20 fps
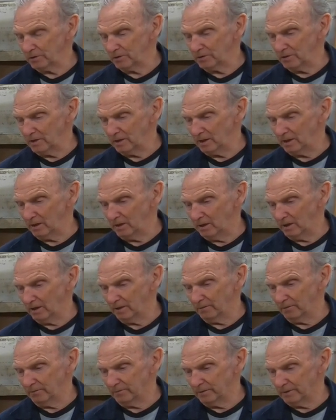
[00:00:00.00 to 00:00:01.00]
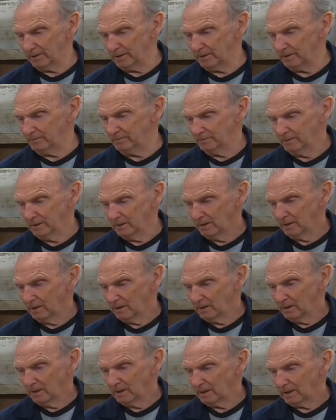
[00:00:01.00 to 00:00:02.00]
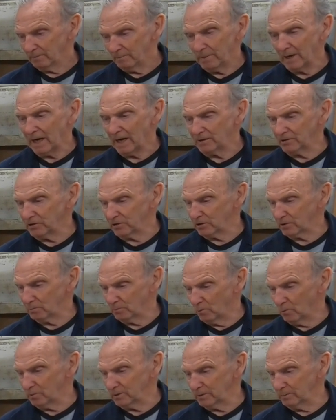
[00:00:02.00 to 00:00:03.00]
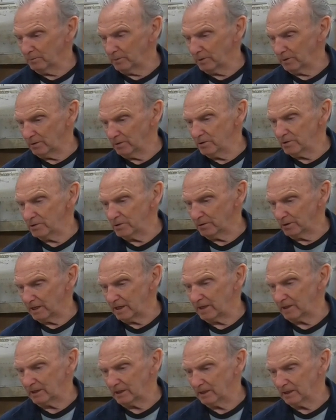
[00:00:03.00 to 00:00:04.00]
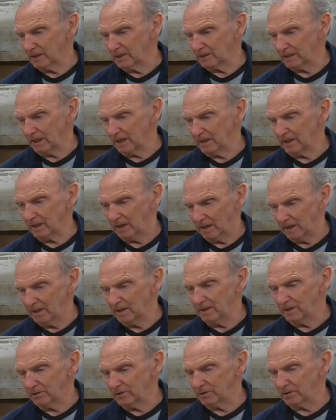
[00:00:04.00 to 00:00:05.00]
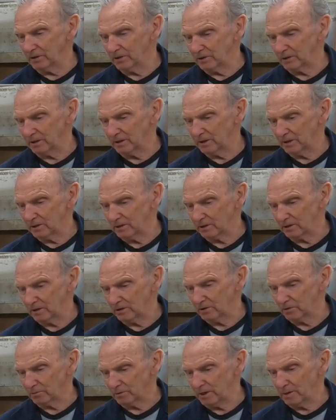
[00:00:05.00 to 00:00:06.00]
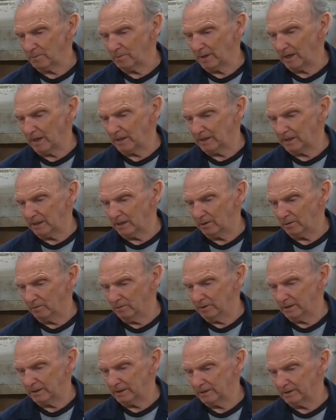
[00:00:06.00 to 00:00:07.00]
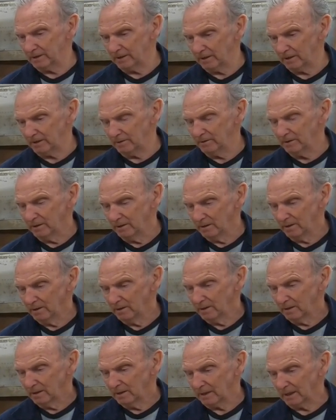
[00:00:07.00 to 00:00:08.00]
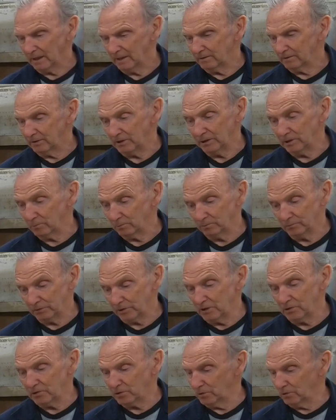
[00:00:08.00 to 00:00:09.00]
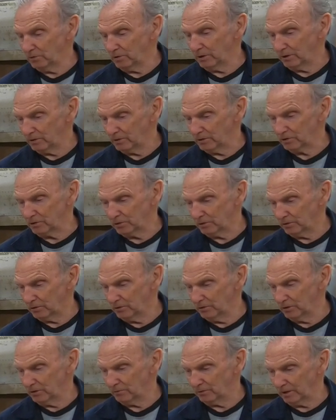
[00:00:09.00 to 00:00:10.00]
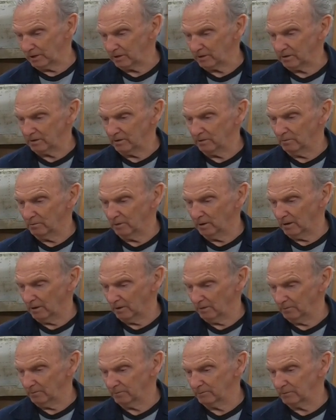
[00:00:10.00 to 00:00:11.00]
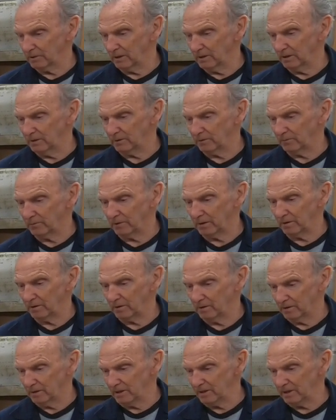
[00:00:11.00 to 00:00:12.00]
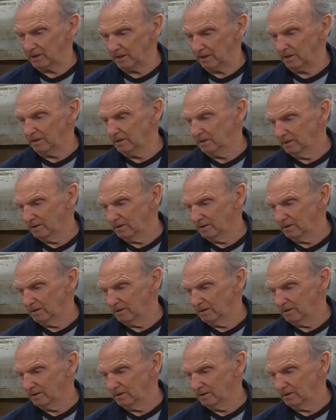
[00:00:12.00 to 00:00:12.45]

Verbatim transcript: There's not a lot of uh, magic, smoke and mirrors or anything like that in it. It's just a, a straight magneto, and uh, and these these two here should do the trick to, uh, to light the fire in this thing.